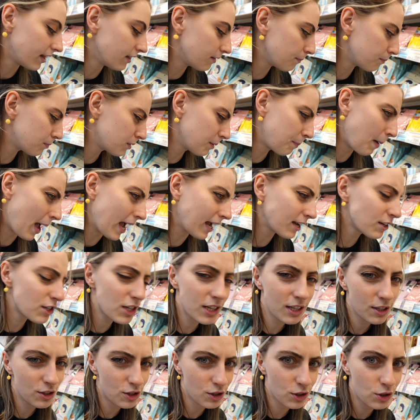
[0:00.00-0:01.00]
And the
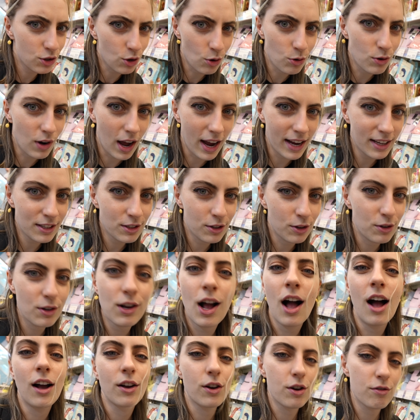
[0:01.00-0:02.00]
packaging is just so nice, so you
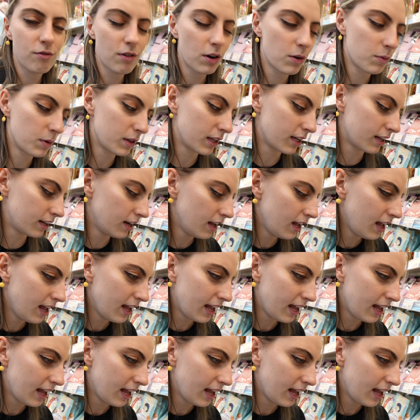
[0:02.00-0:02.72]
can't go wrong with it.